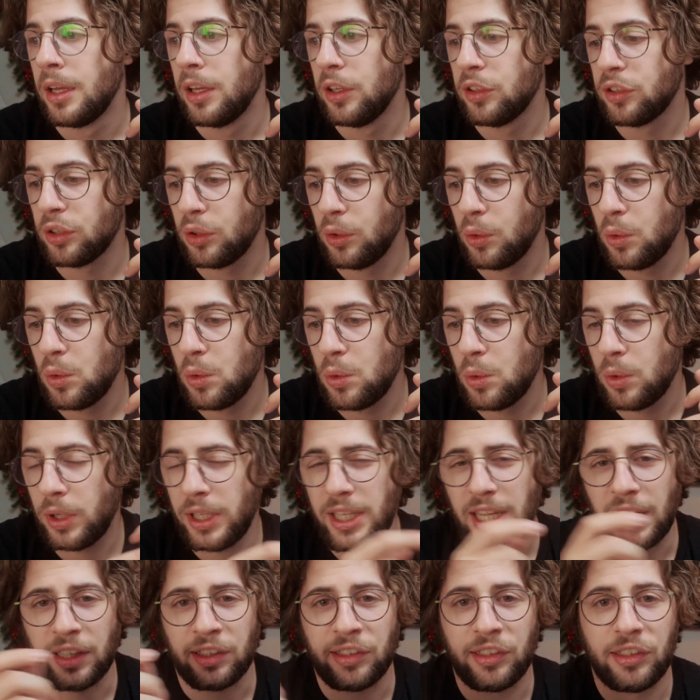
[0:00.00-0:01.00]
So
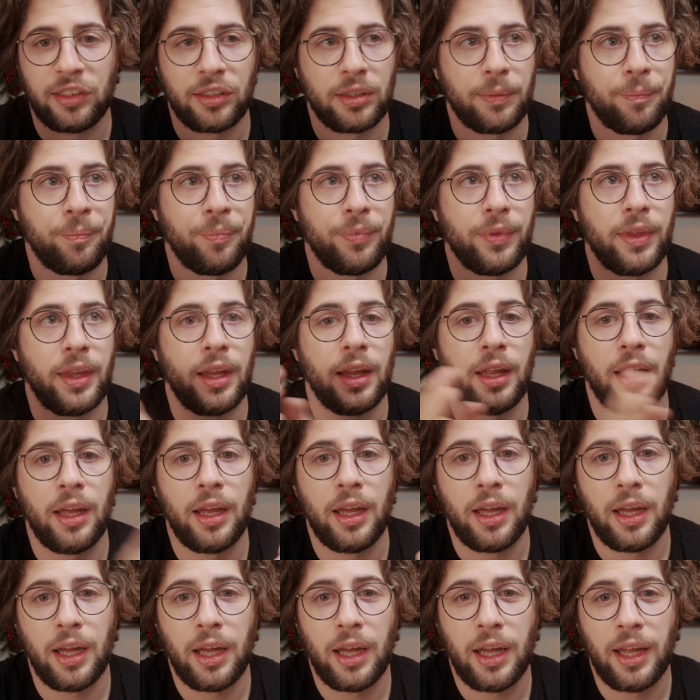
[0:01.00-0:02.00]
yes,
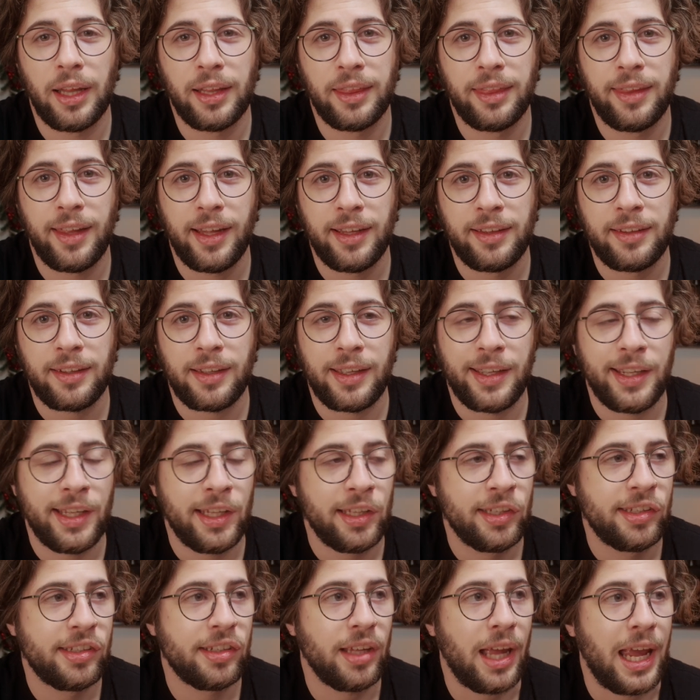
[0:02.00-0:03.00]
that
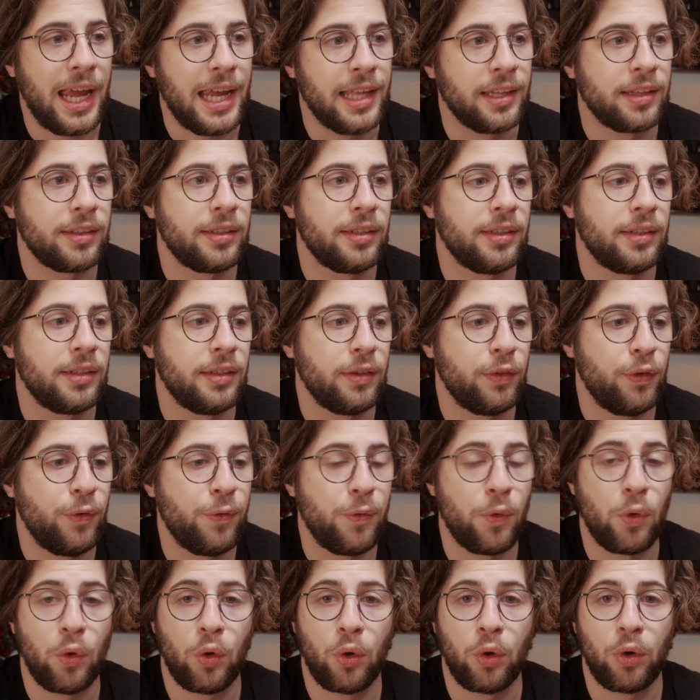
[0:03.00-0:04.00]
is it
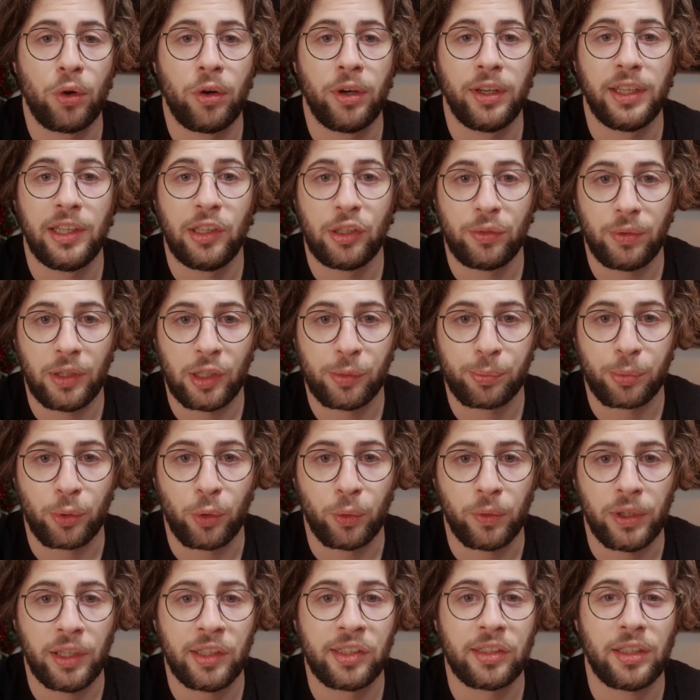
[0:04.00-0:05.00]
for this week's
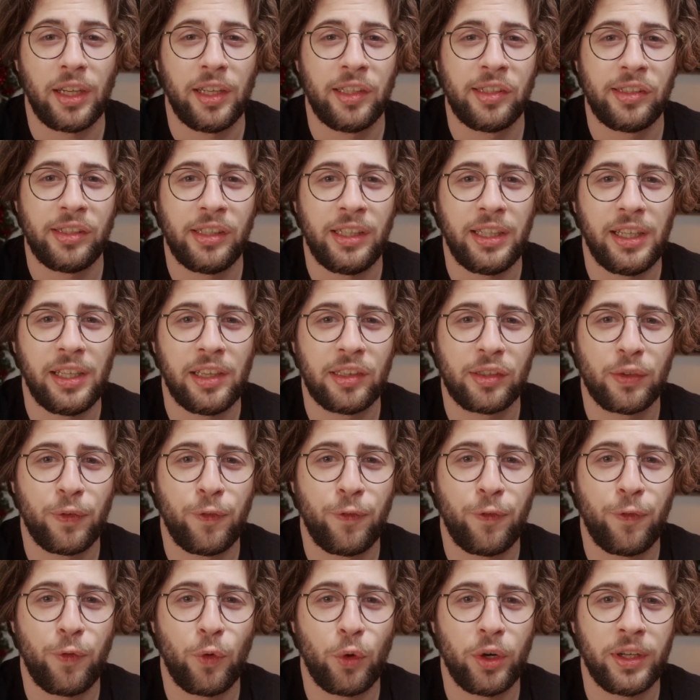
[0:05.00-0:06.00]
progress. I see it's a
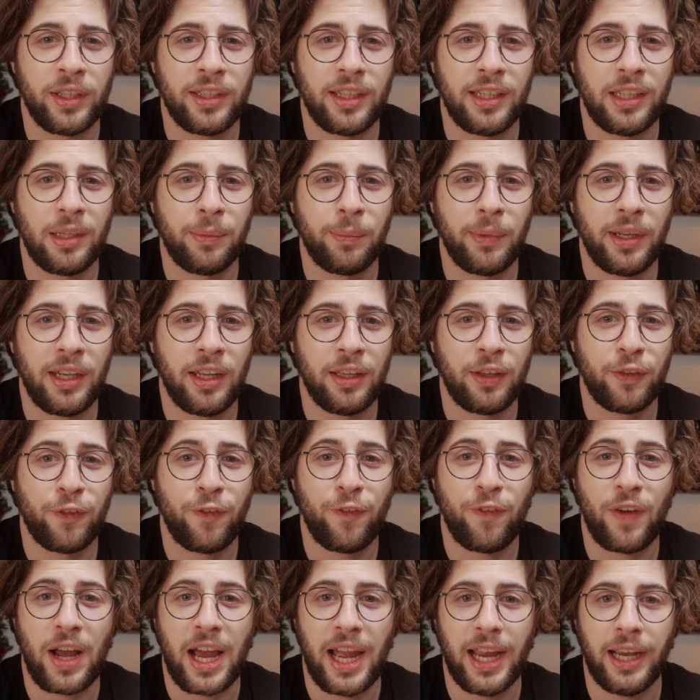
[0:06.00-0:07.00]
14-minute
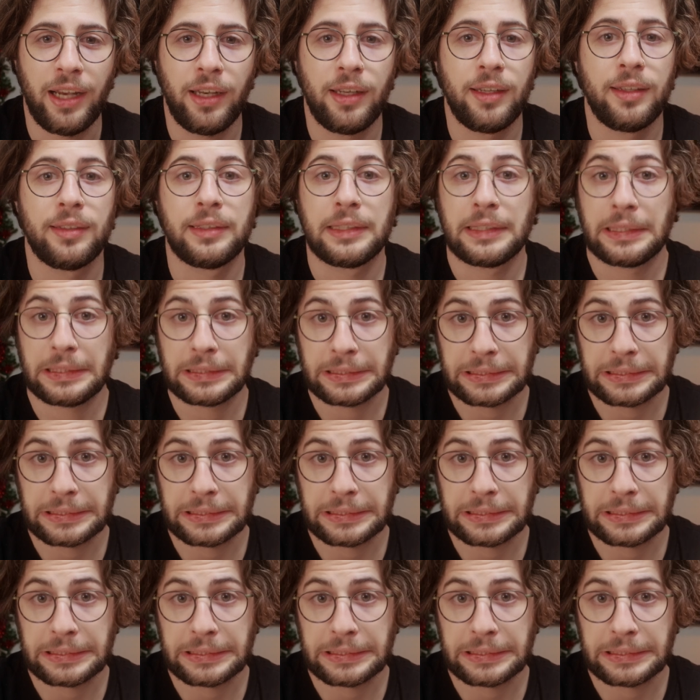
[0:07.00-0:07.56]
file.